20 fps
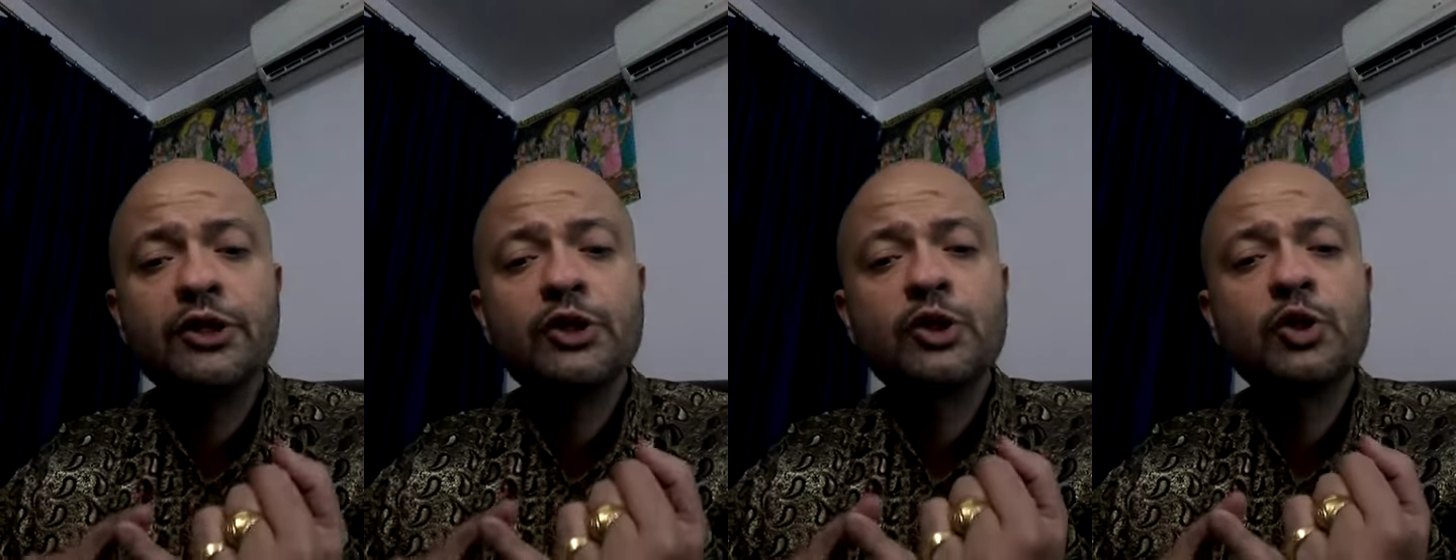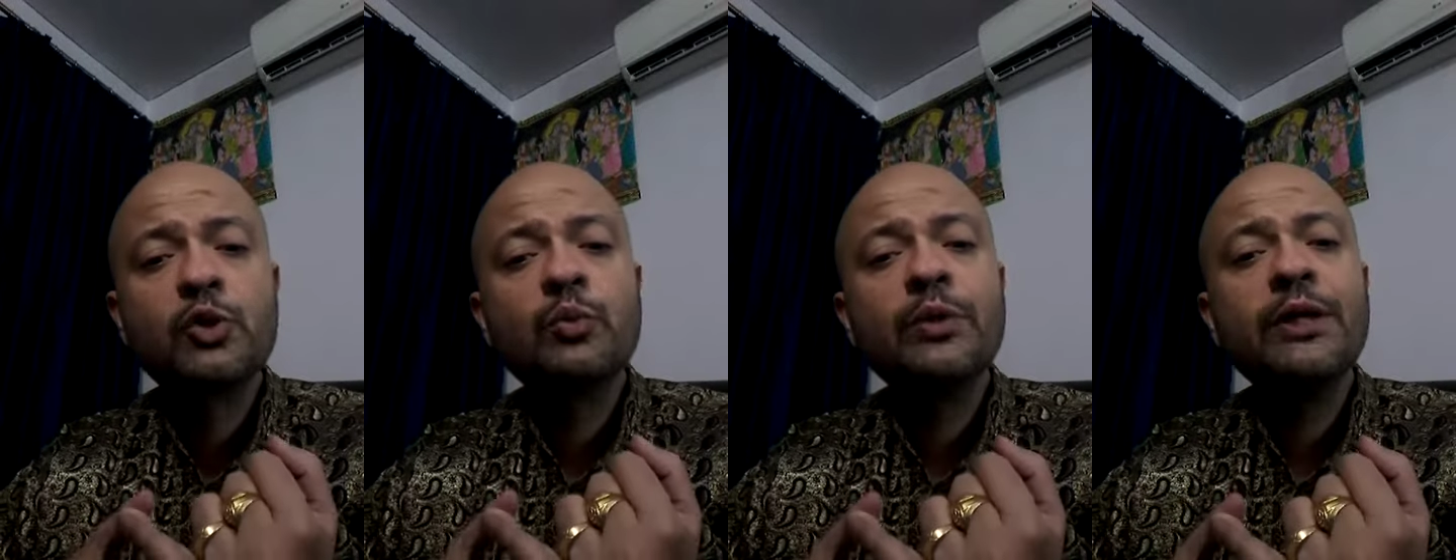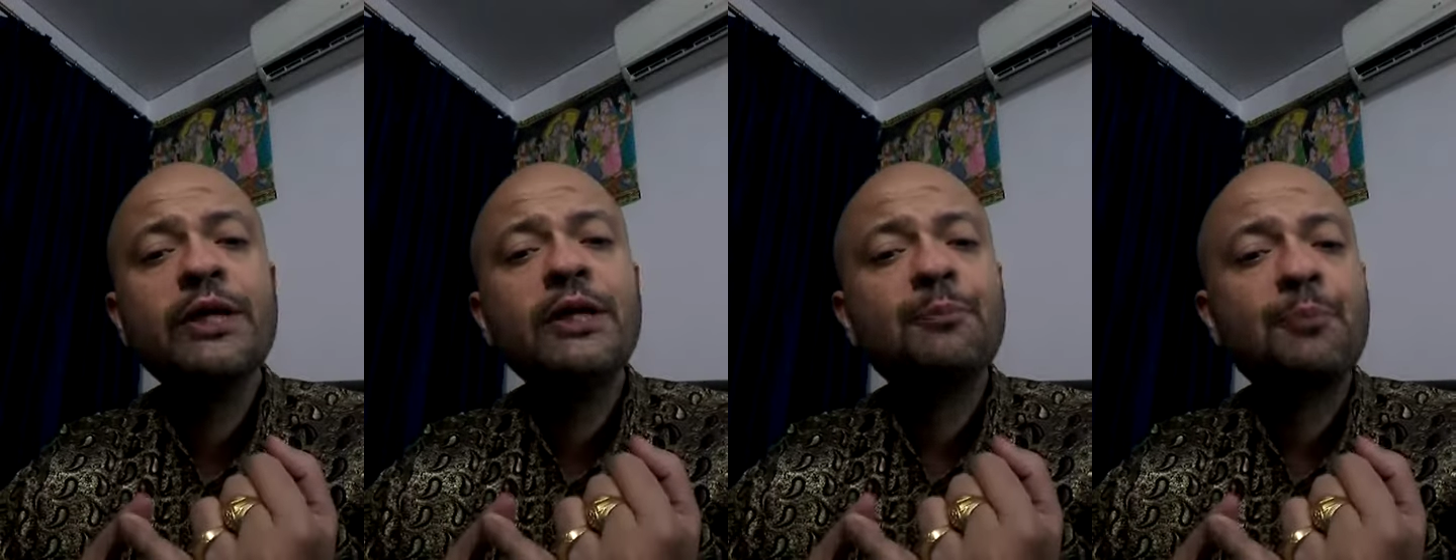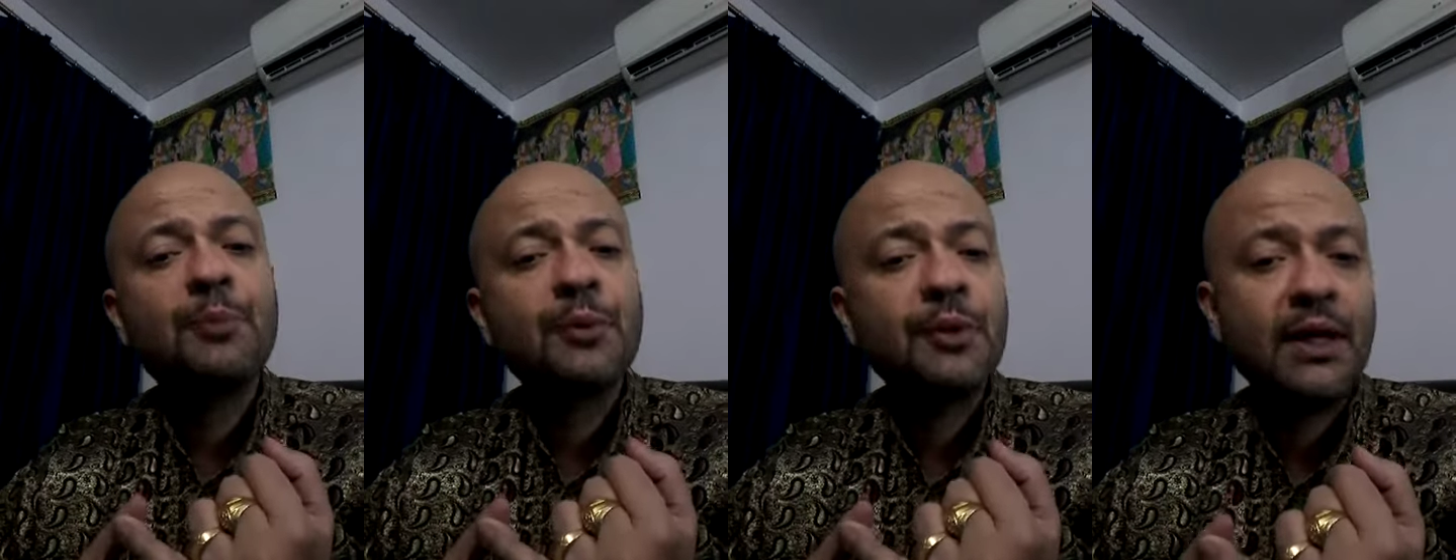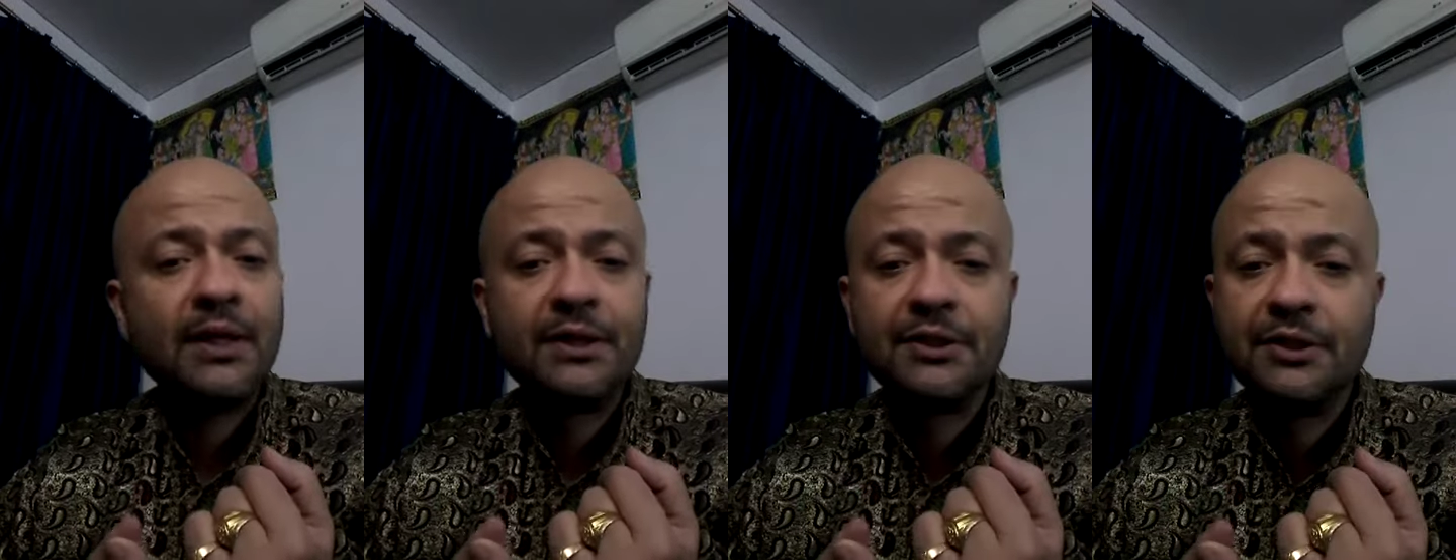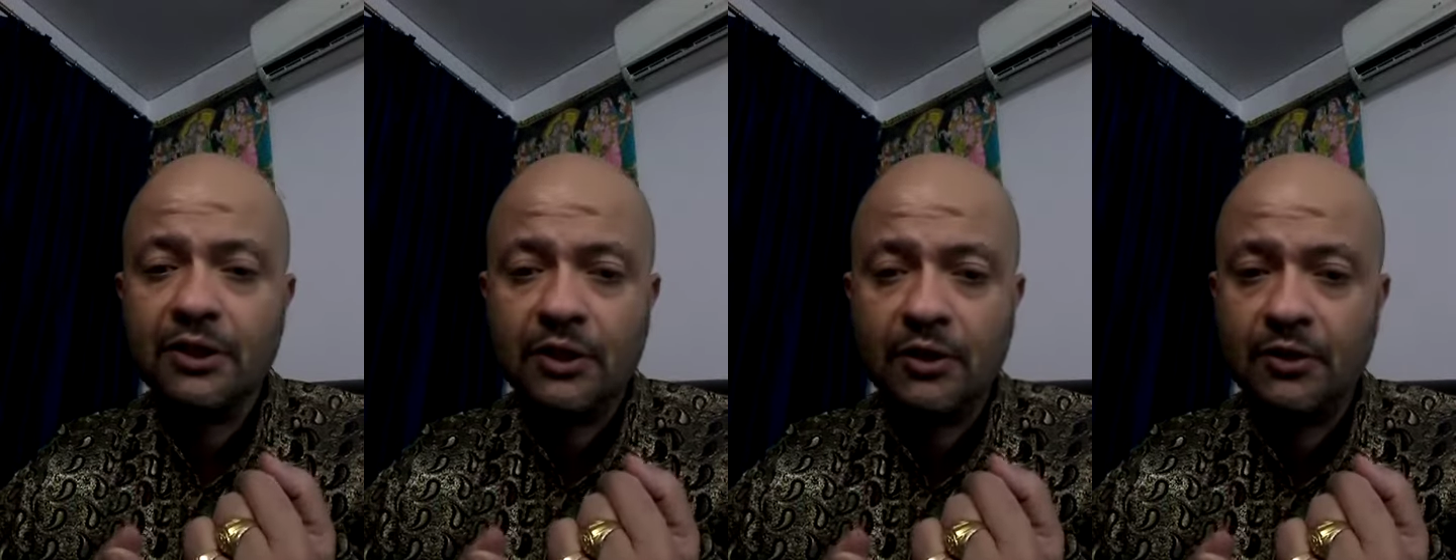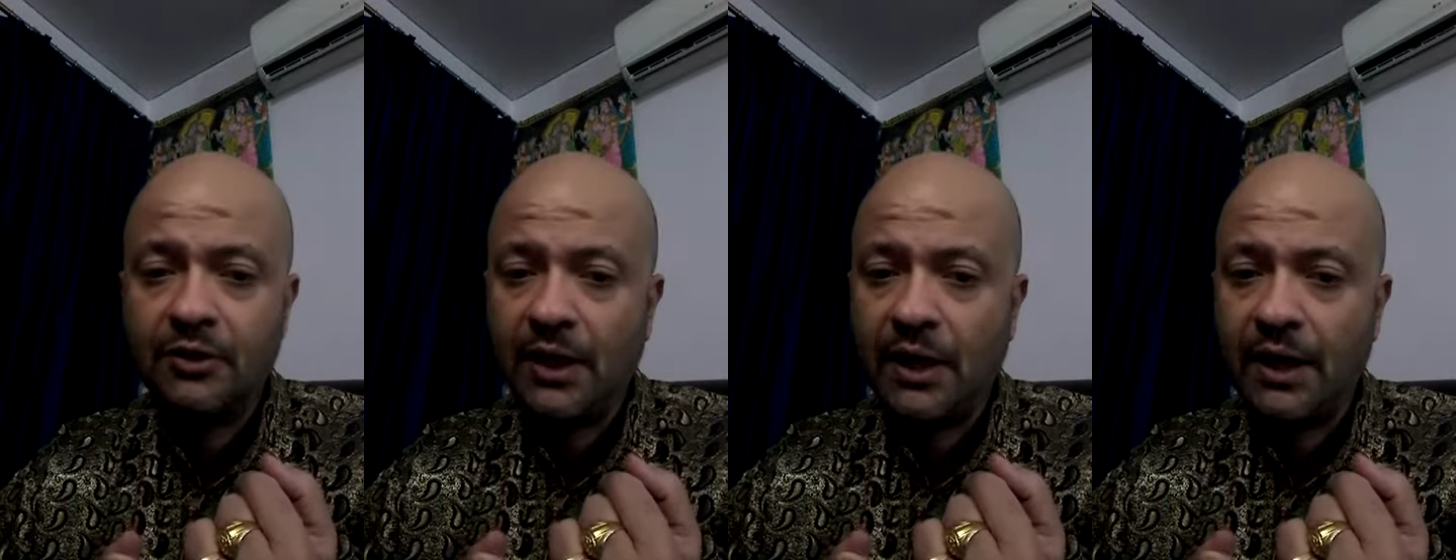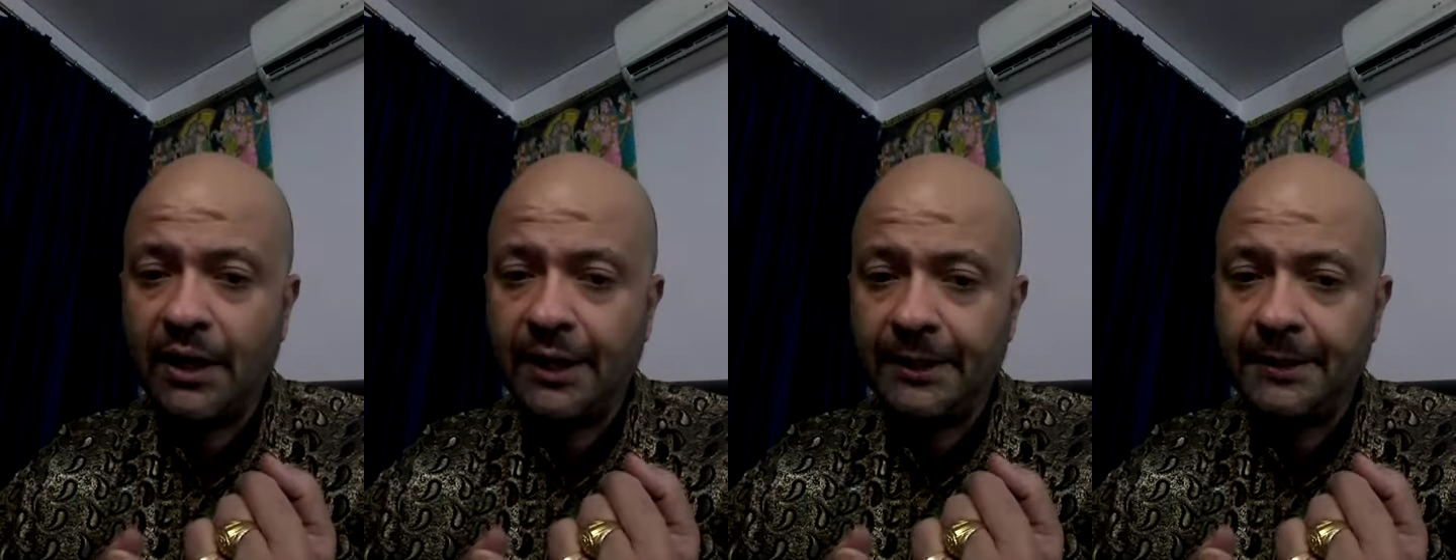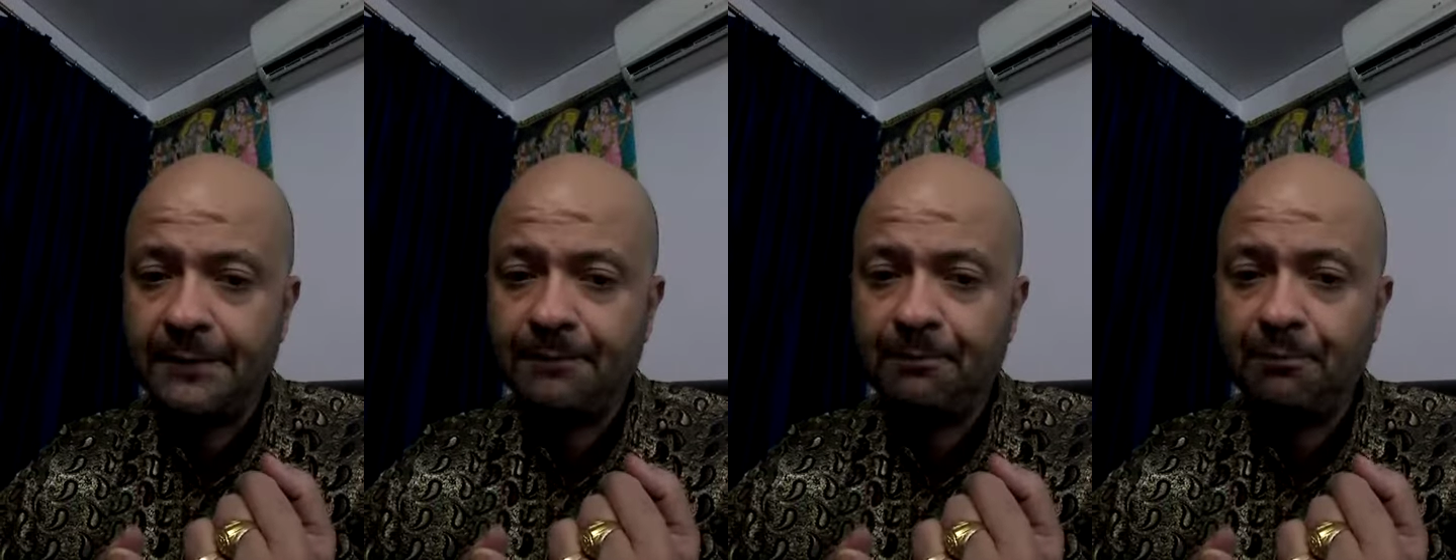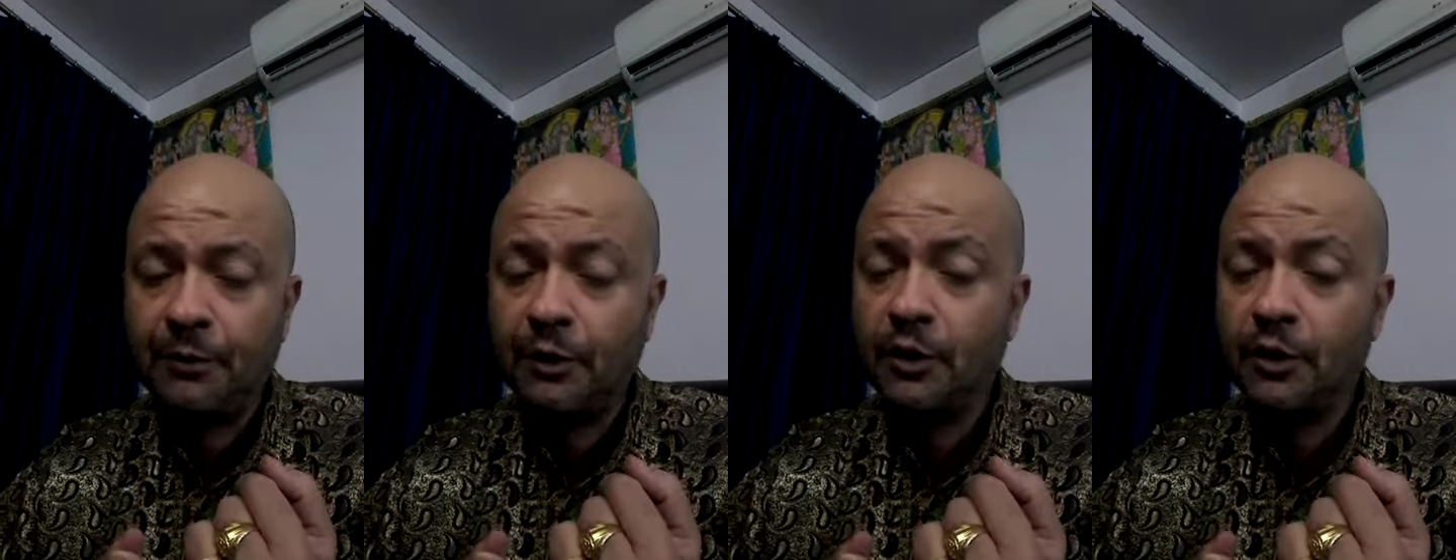sweet products in your diet